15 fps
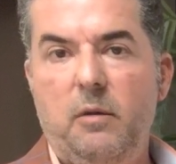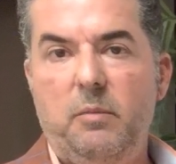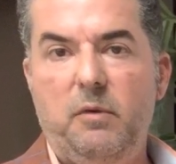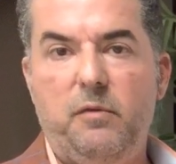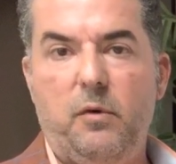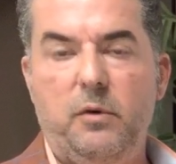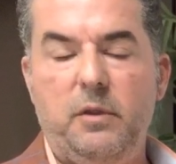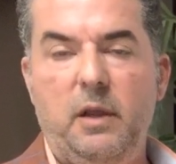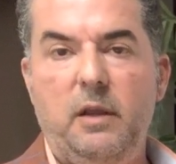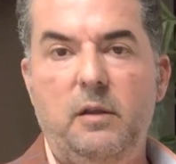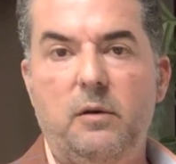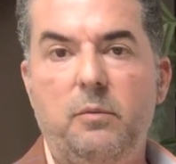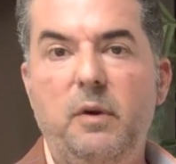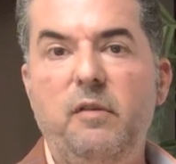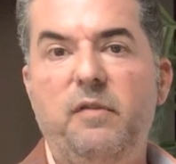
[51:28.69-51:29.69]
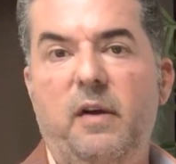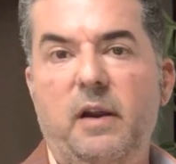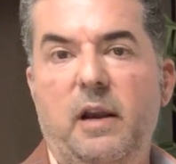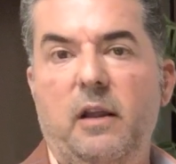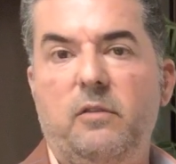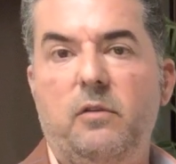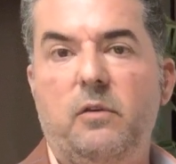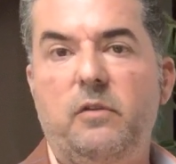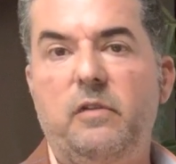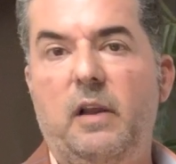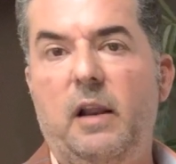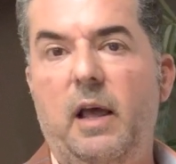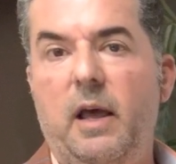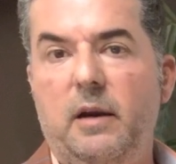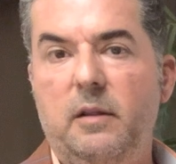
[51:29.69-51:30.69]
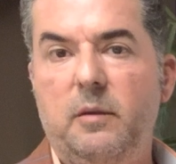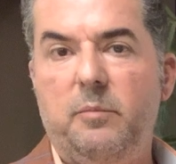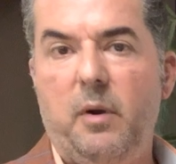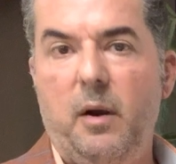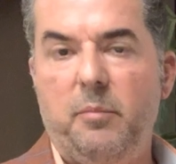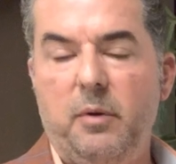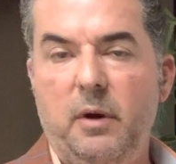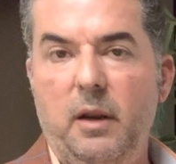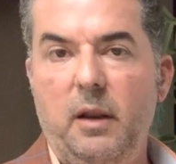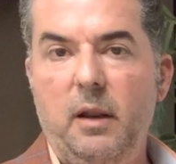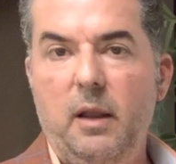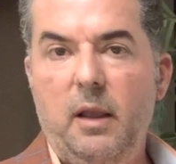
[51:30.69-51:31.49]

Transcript: before they either refinance or sell out of the property.